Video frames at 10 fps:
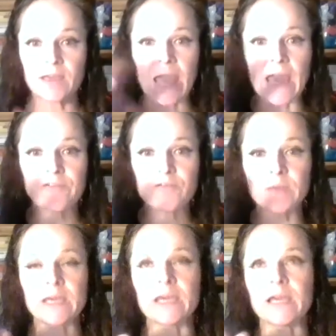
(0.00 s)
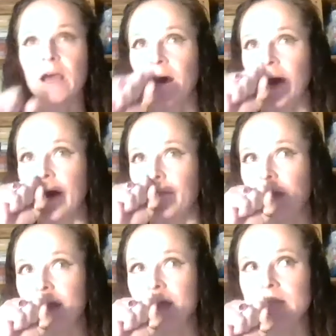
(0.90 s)
gave me
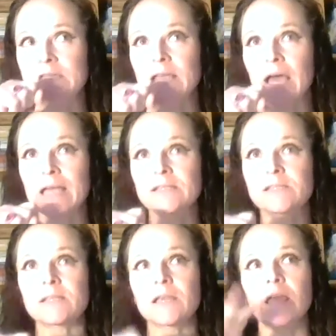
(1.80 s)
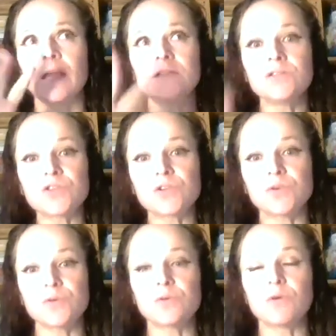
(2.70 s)
an insight
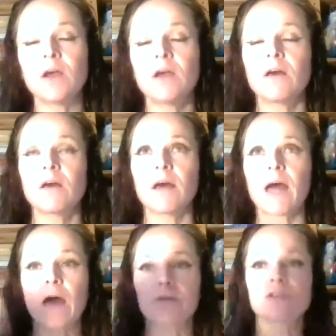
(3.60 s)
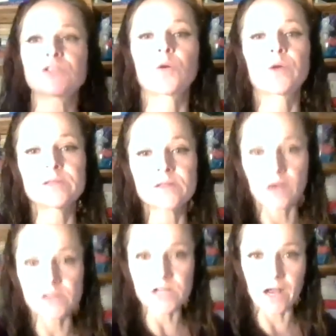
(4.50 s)
into how these stories
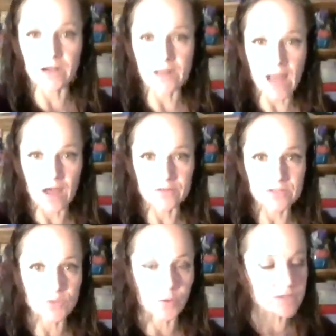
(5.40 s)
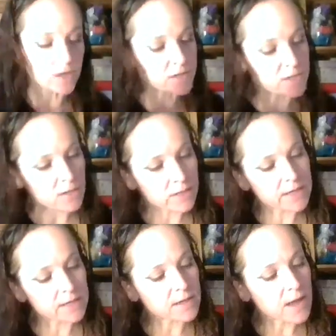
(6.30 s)
are shared and how these stories are
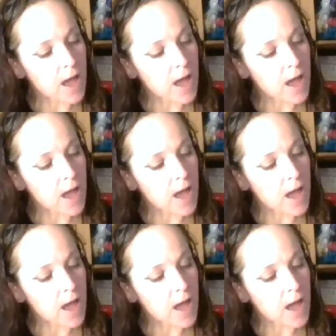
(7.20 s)
articulated,